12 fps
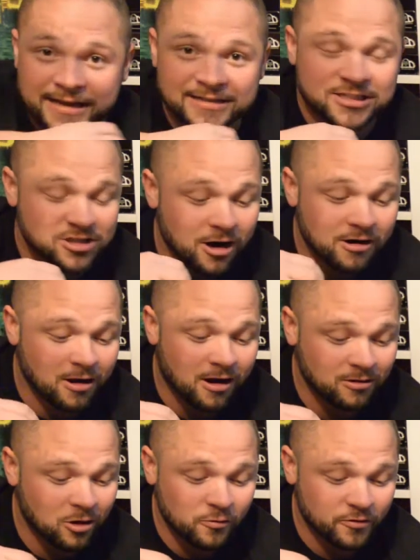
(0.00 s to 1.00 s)
and start
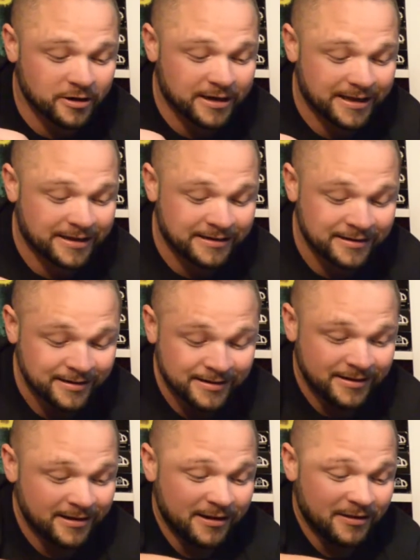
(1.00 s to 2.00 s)
all over again.
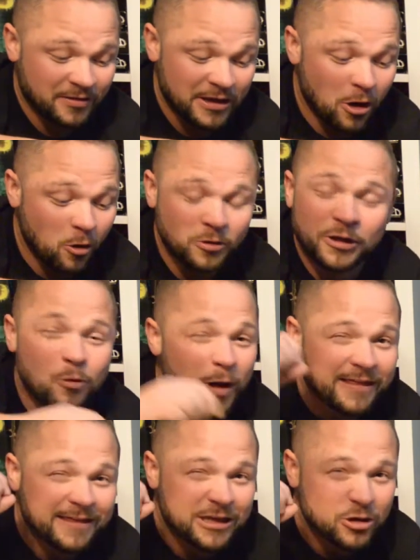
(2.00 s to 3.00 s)
The only
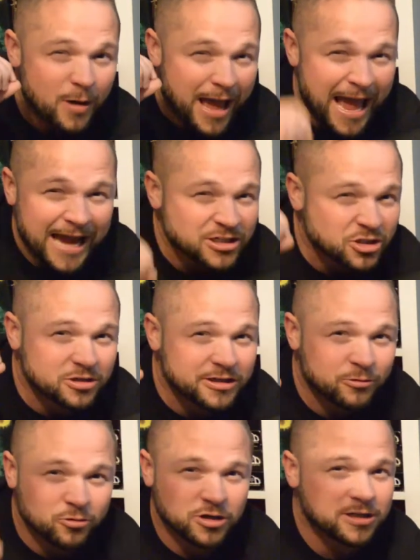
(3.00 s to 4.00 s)
way that you
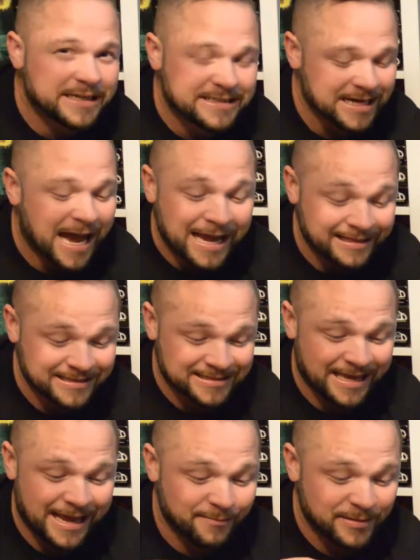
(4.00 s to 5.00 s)
actually really die in this
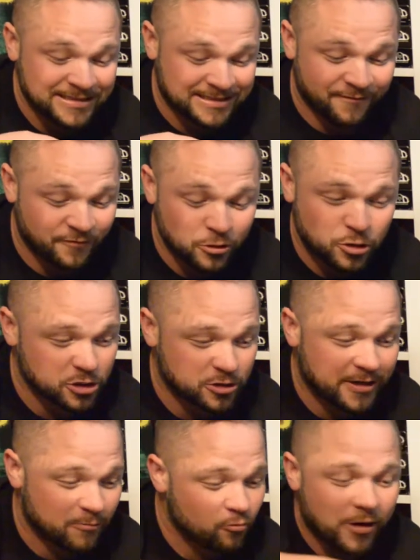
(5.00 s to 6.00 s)
game is if you just
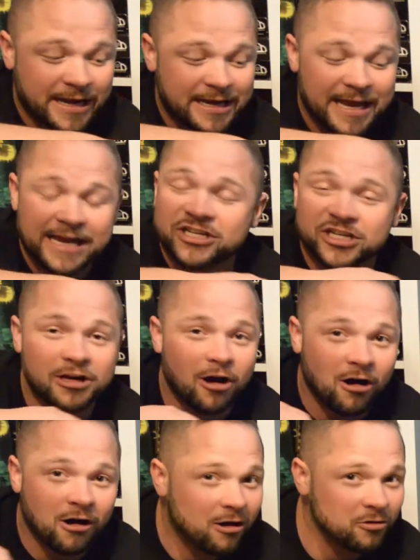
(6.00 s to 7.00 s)
get radiation
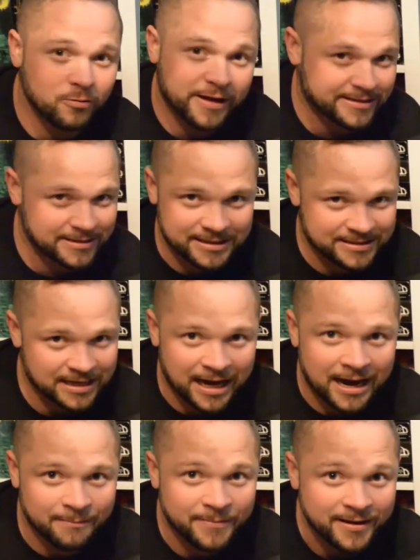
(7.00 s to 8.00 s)
all the way to the
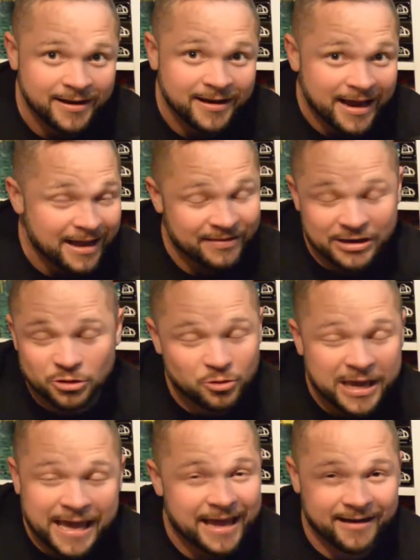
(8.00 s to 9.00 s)
top, and then you
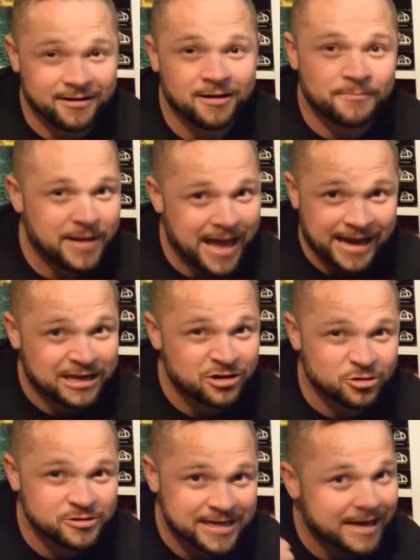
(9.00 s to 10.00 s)
can't come back and
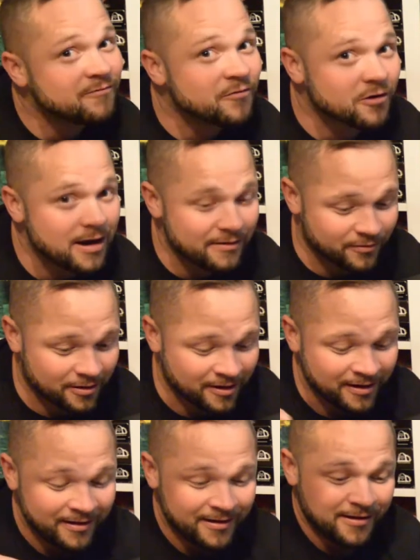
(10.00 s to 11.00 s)
you're dead forever.
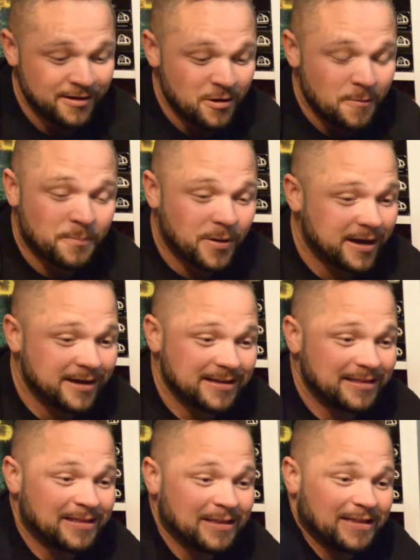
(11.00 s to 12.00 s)
But
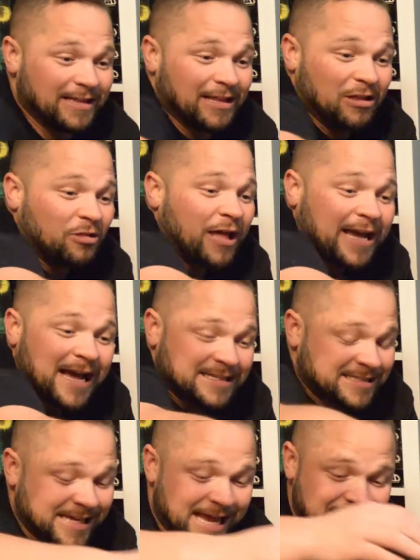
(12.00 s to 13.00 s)
like I
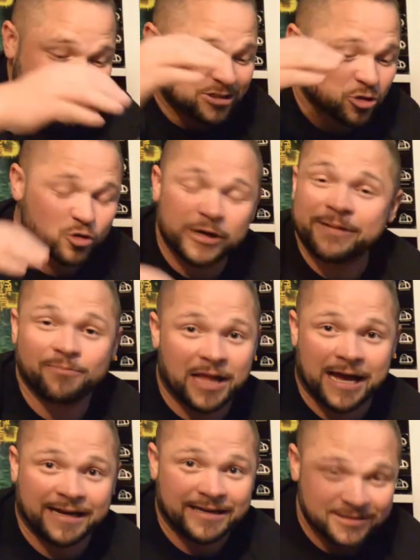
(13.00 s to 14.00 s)
said,
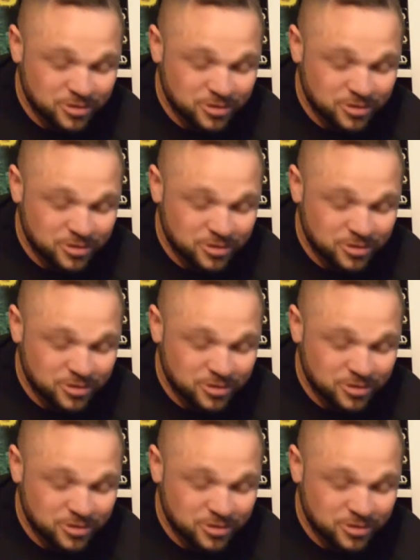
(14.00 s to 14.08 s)
streamlined